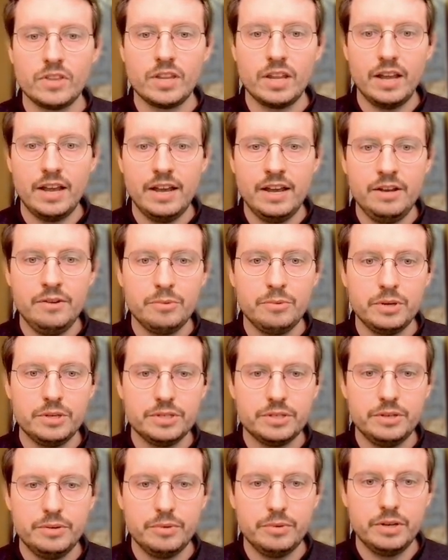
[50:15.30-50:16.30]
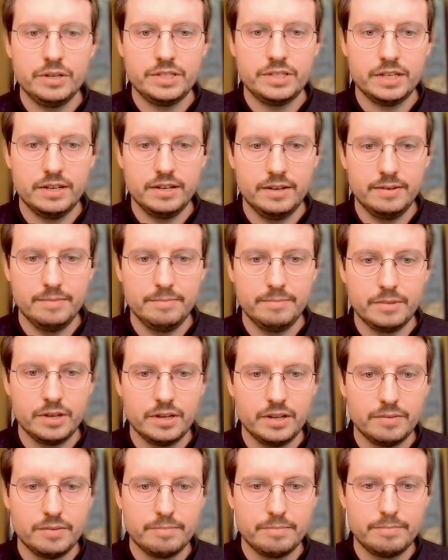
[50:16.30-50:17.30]
And we're also going to want
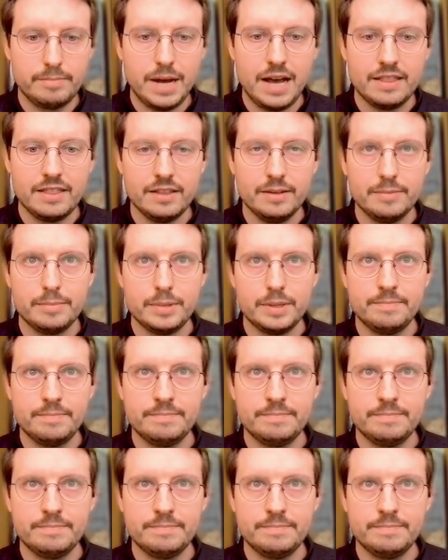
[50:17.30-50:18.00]
pathlib.